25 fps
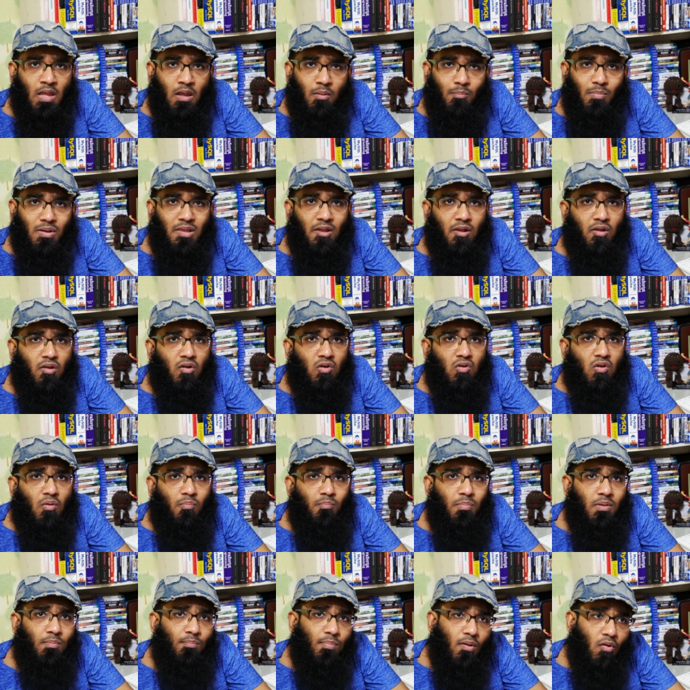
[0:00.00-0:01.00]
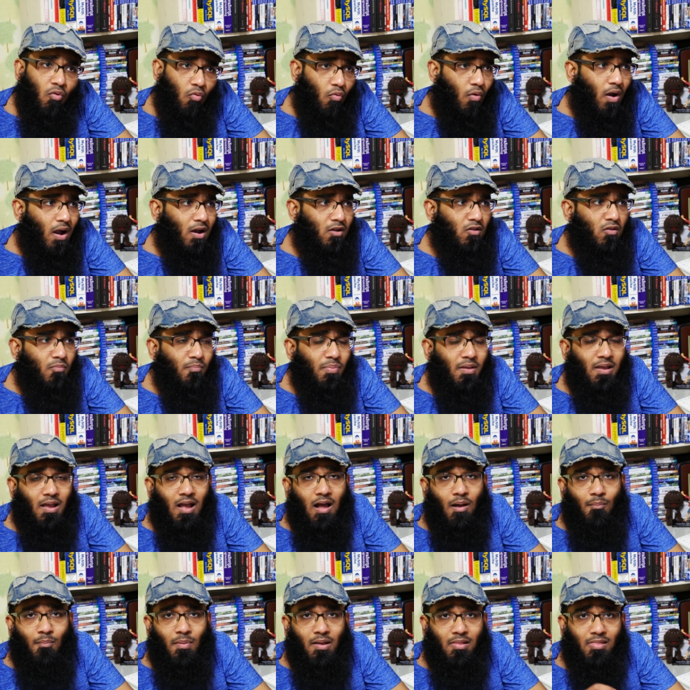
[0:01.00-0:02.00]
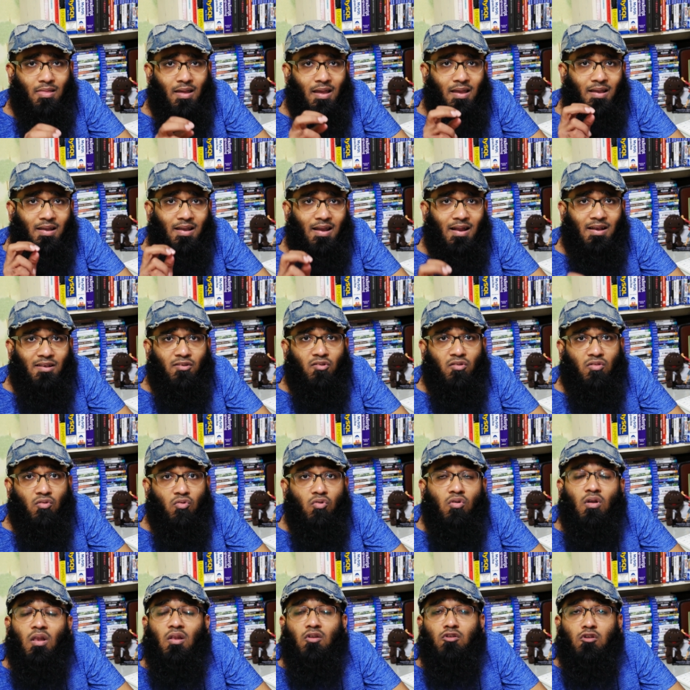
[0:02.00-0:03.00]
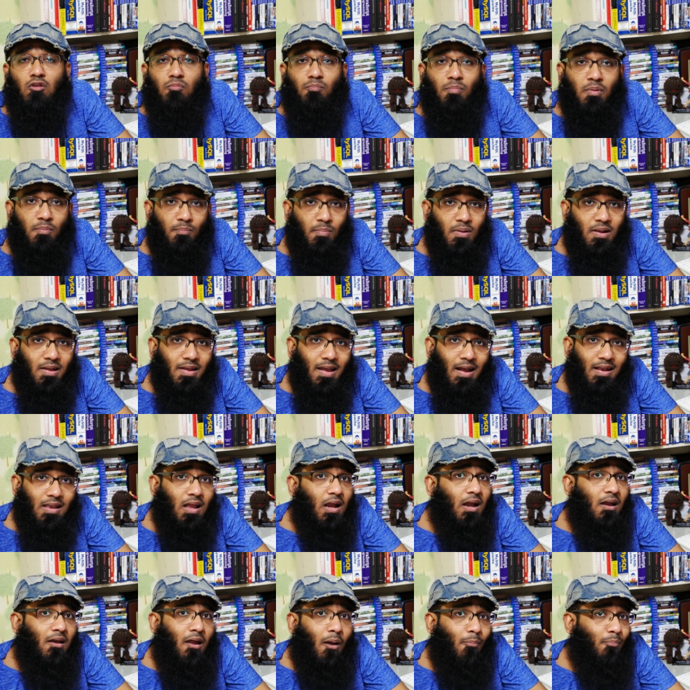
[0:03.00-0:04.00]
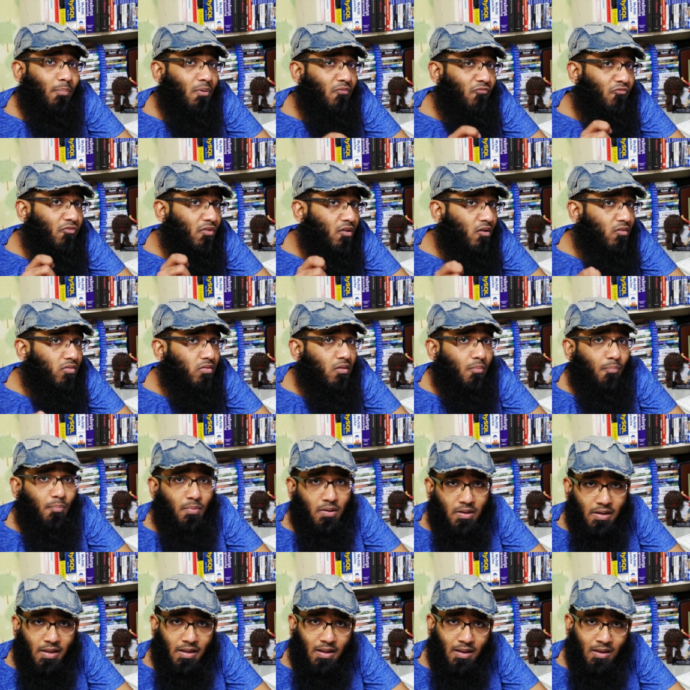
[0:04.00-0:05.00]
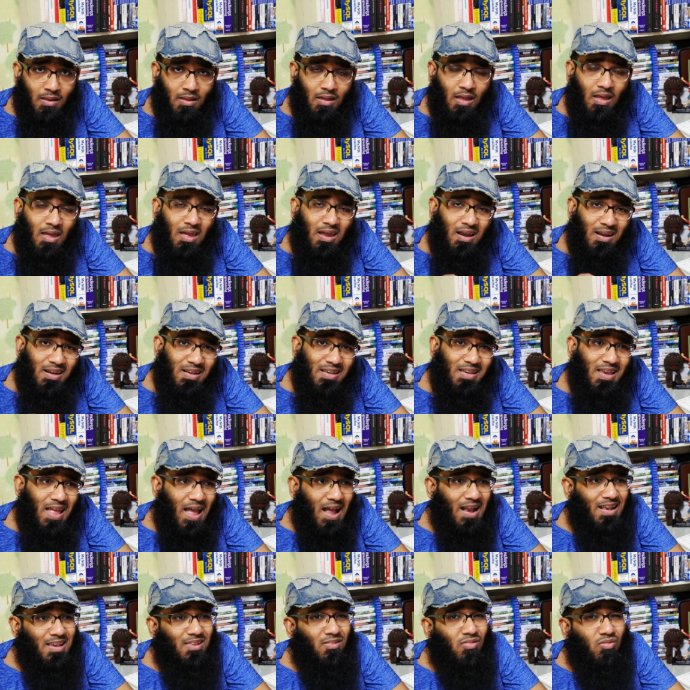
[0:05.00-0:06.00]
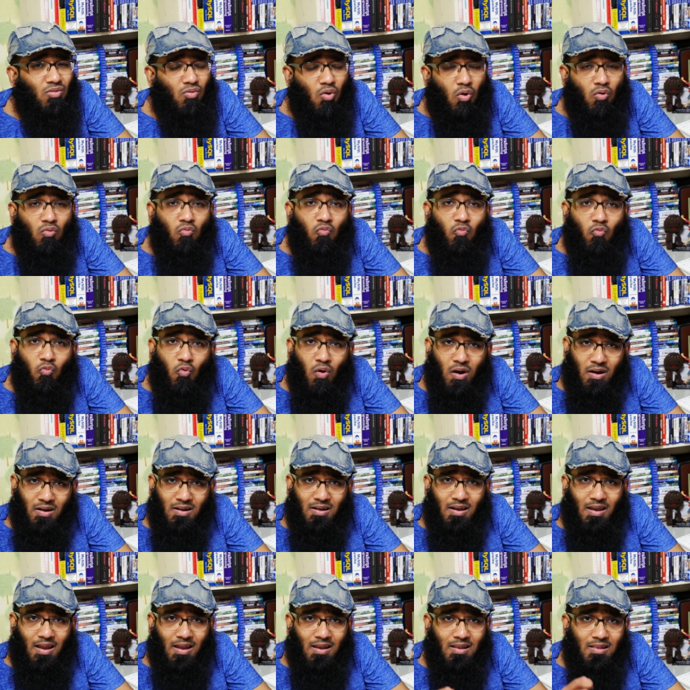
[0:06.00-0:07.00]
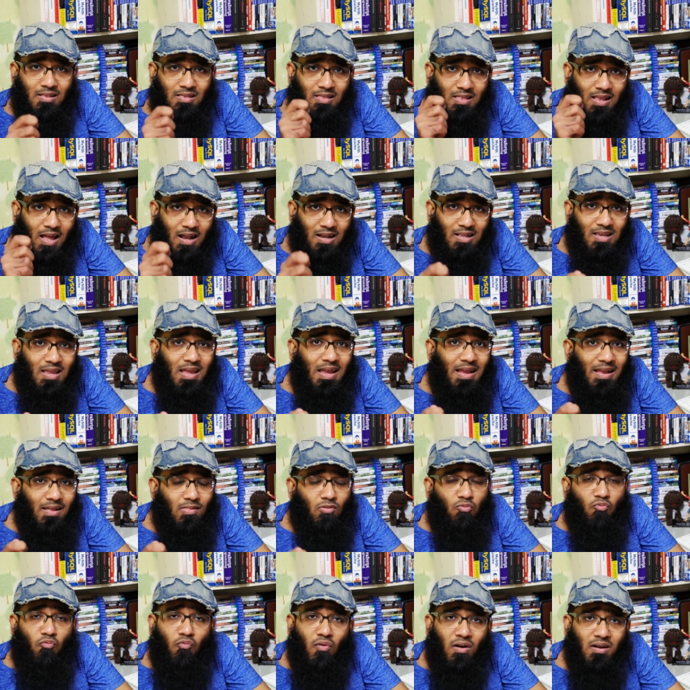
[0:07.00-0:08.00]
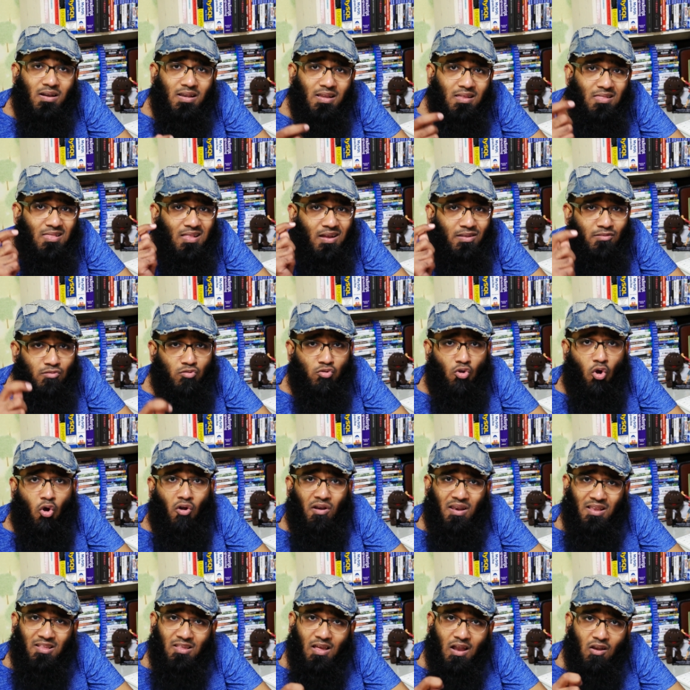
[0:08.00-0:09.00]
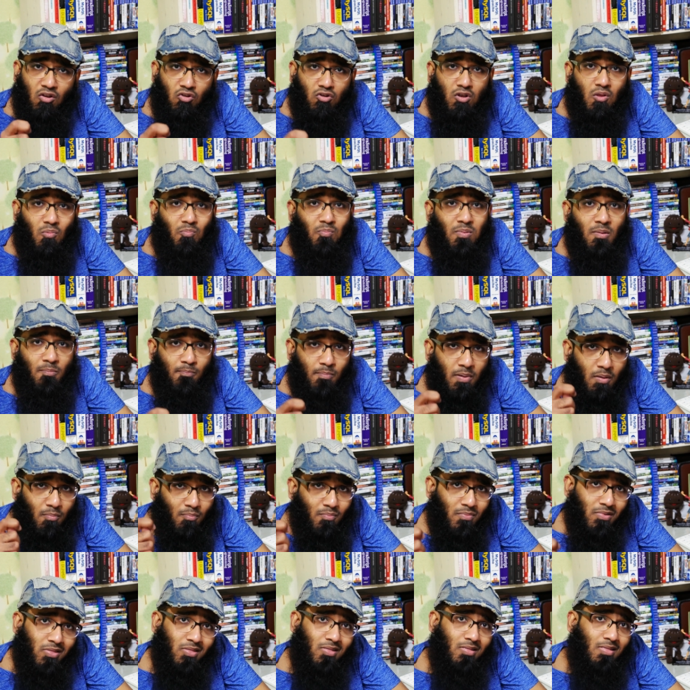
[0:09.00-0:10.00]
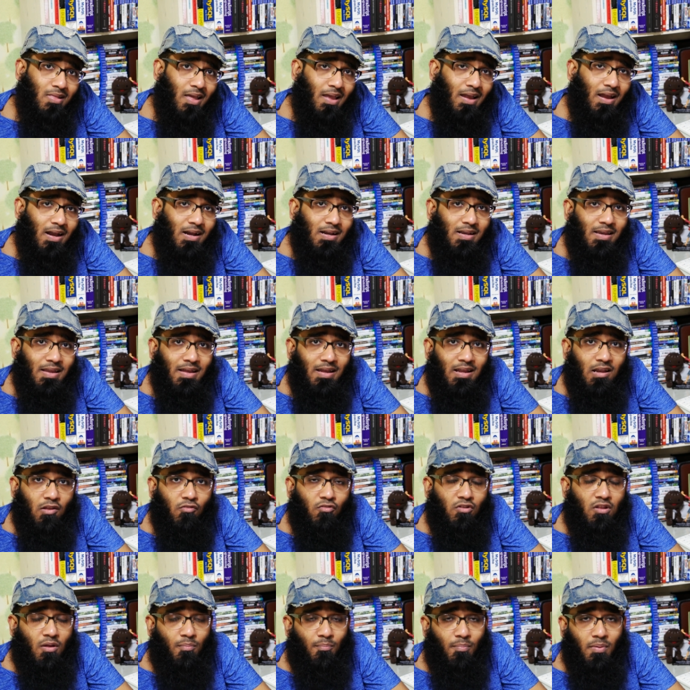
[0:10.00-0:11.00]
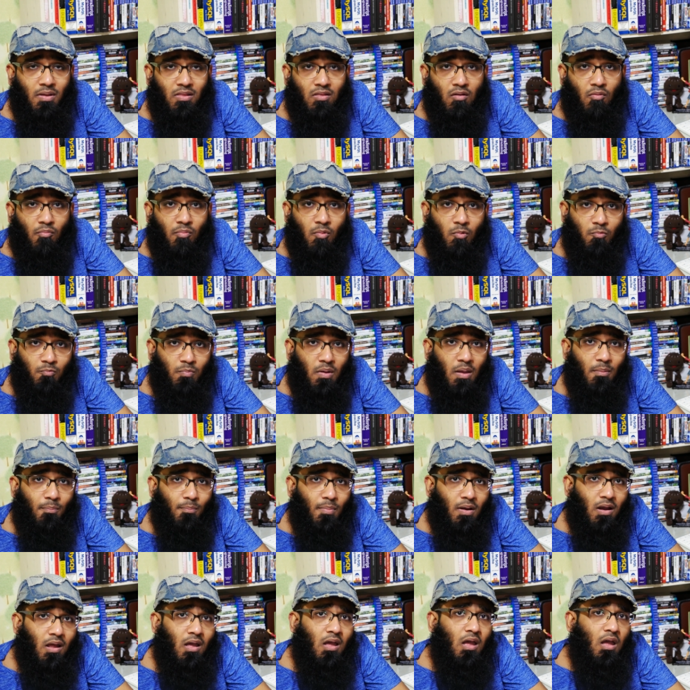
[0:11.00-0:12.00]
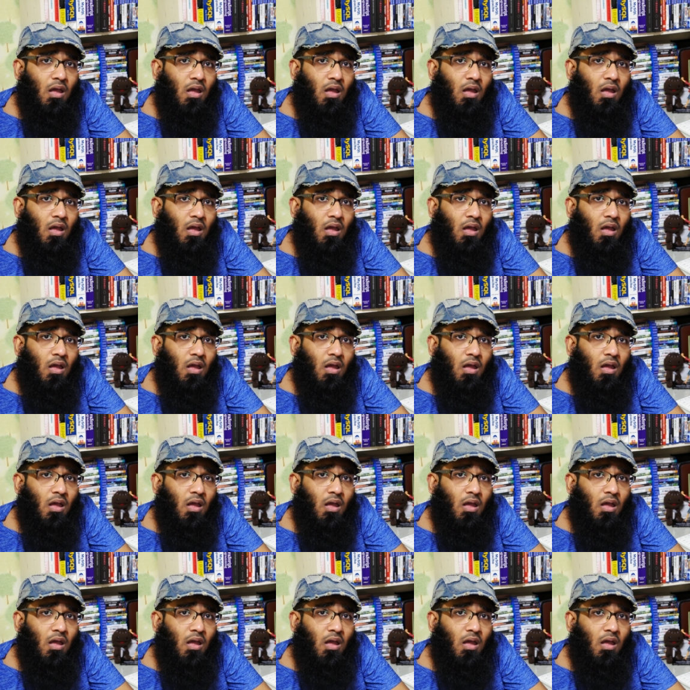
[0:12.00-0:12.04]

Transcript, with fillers: But a lot of people want to become a psychiatrist or a lot of people get a crappy philosophy degree. That is not worth it. The thing is, what is the knowledge? A lot of people mistake a degree with a piece of paper